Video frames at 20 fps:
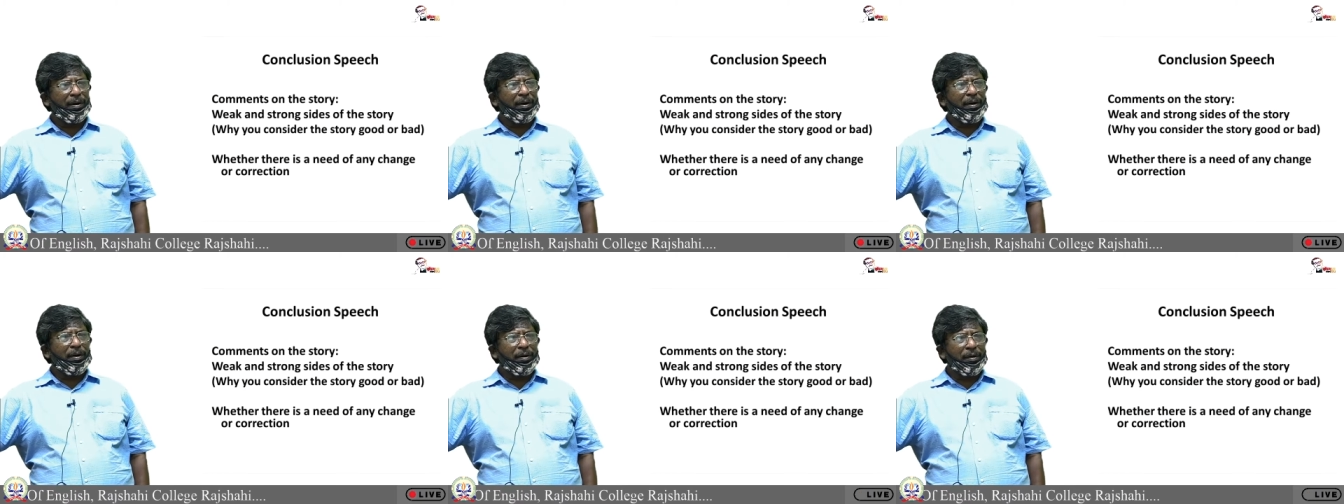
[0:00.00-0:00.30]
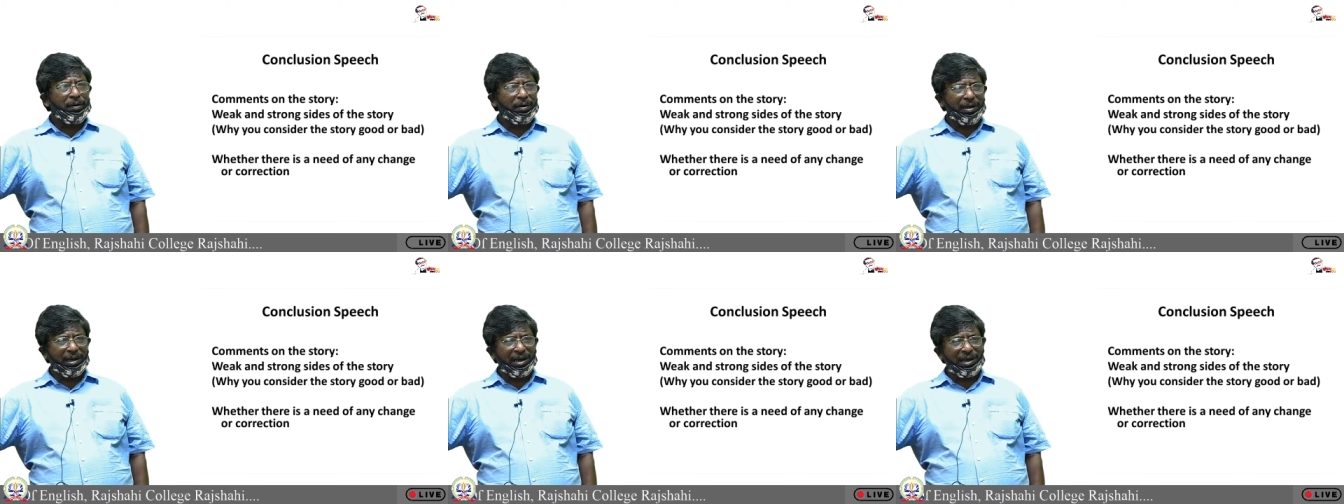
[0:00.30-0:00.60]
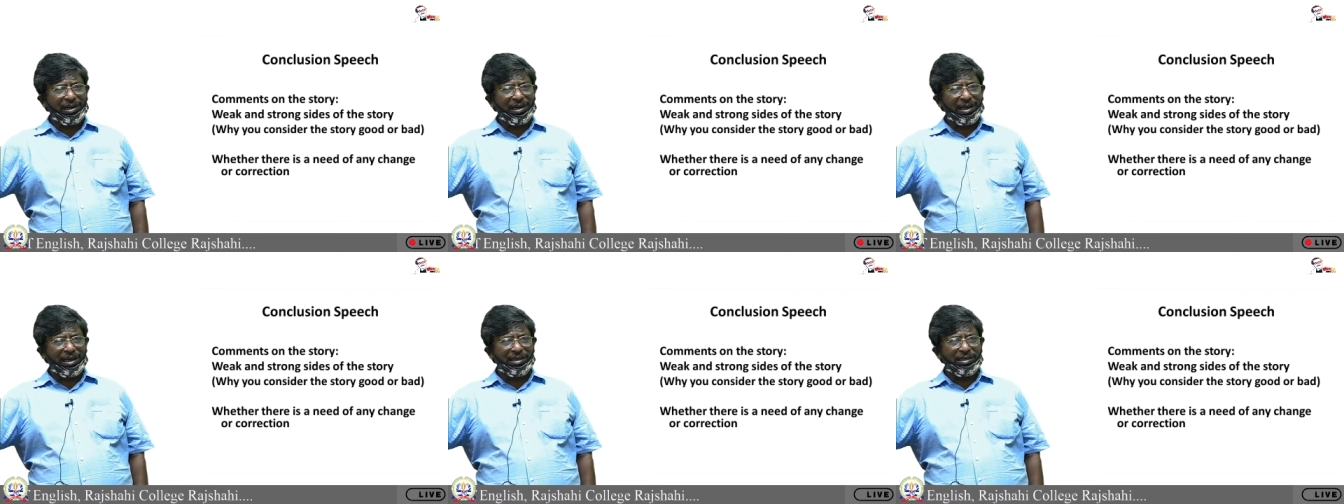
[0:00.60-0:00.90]

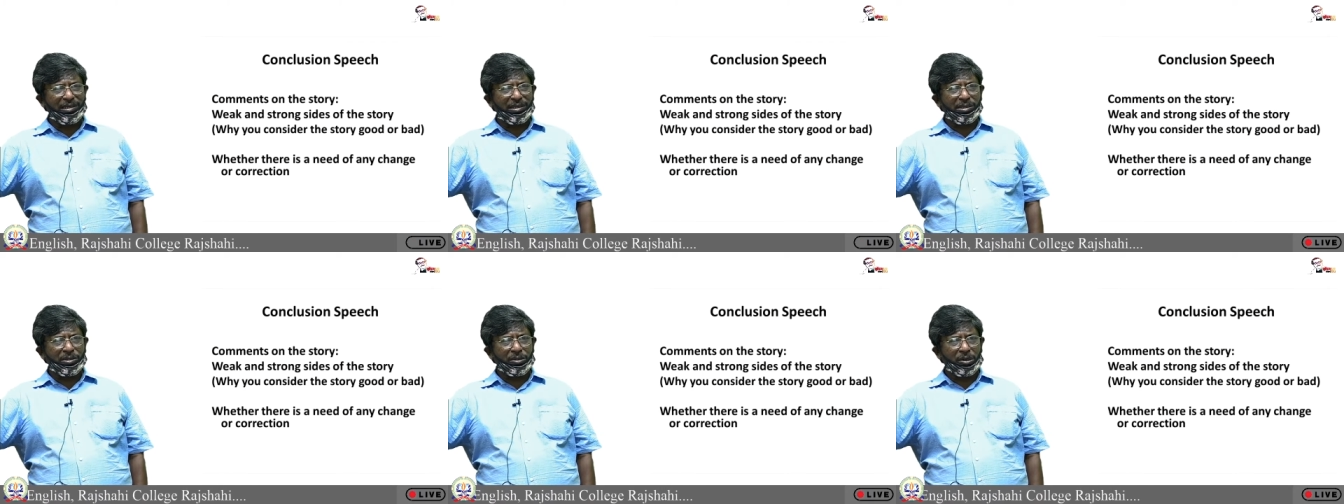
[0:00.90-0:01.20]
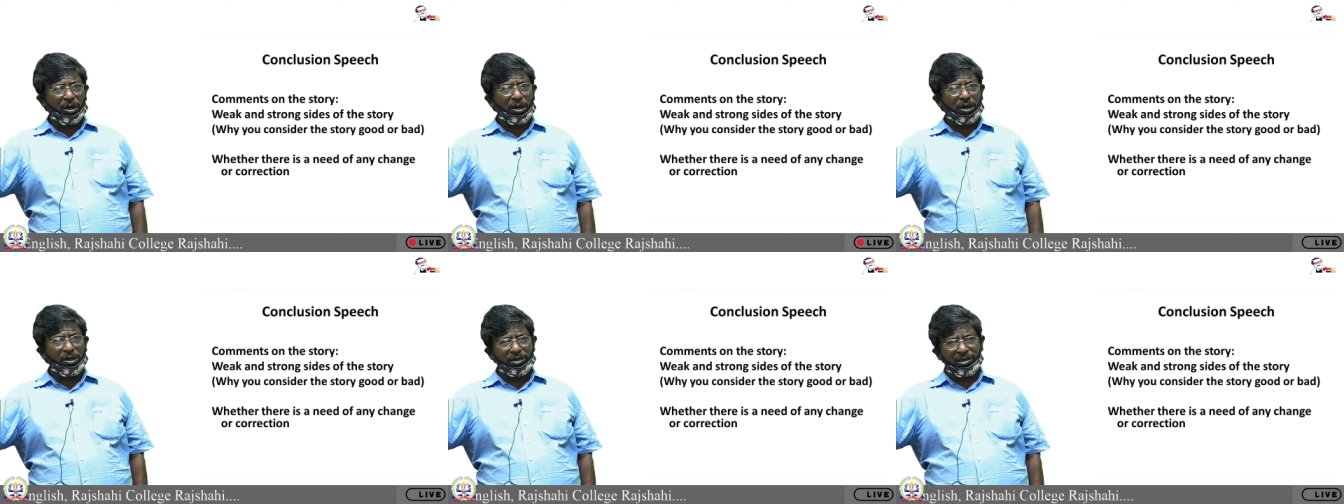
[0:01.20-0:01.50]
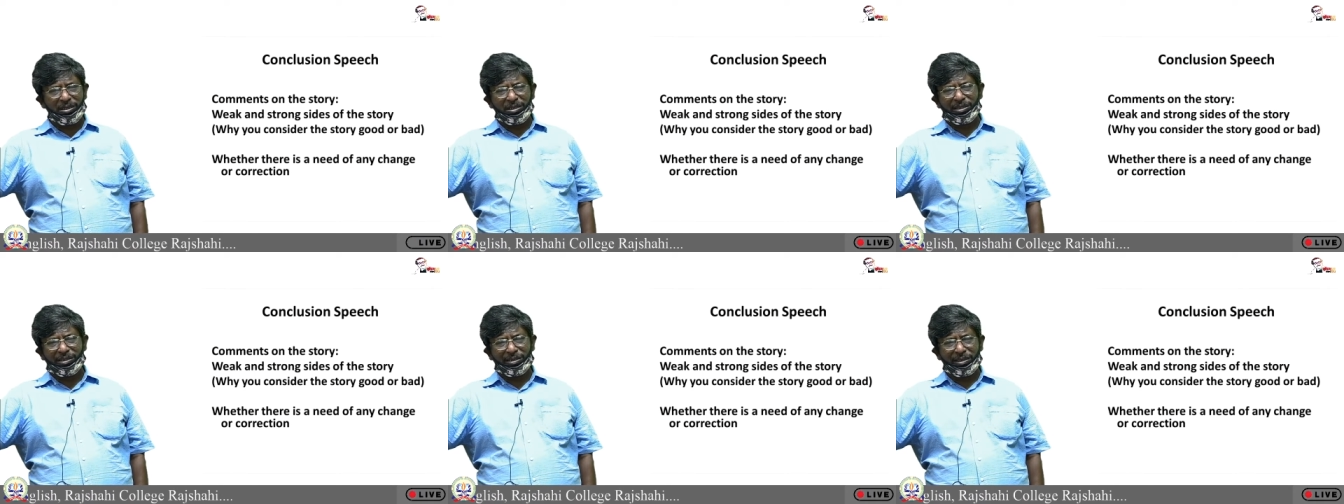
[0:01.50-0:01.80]
realized or
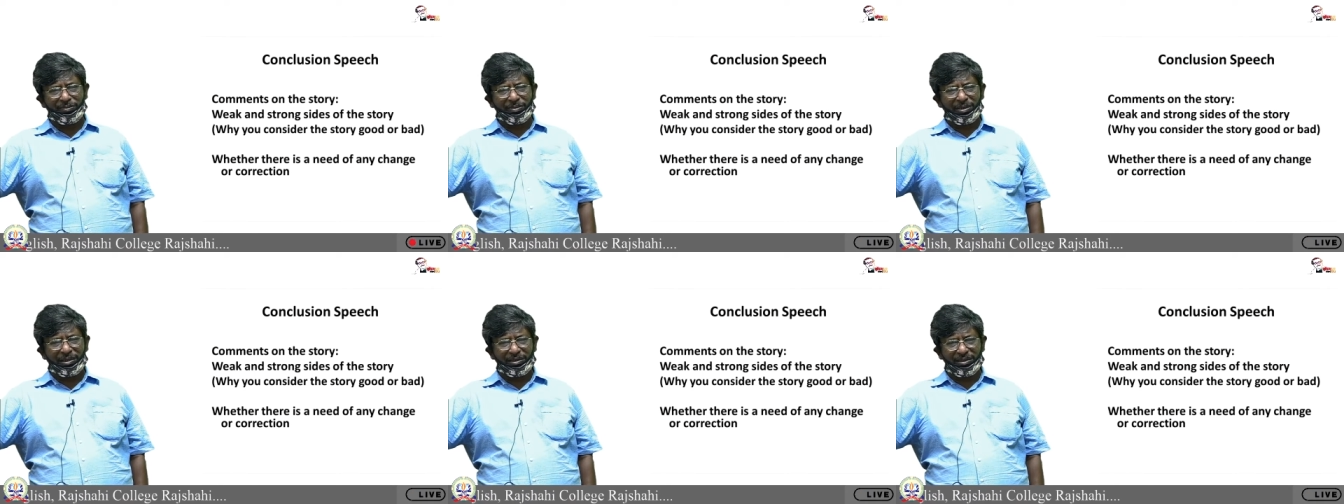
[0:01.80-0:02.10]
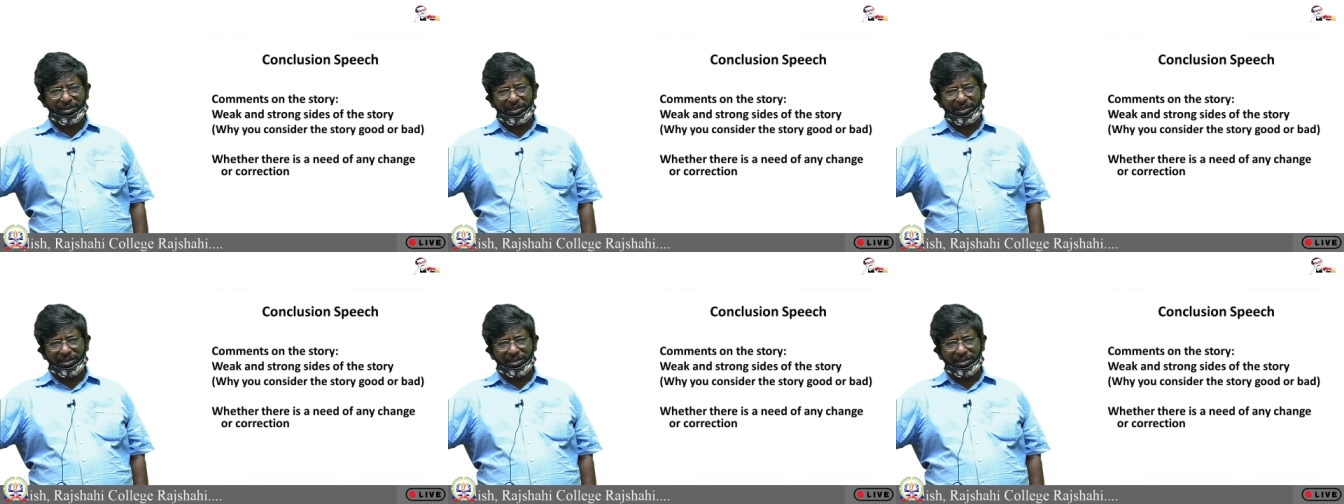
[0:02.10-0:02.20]
discovered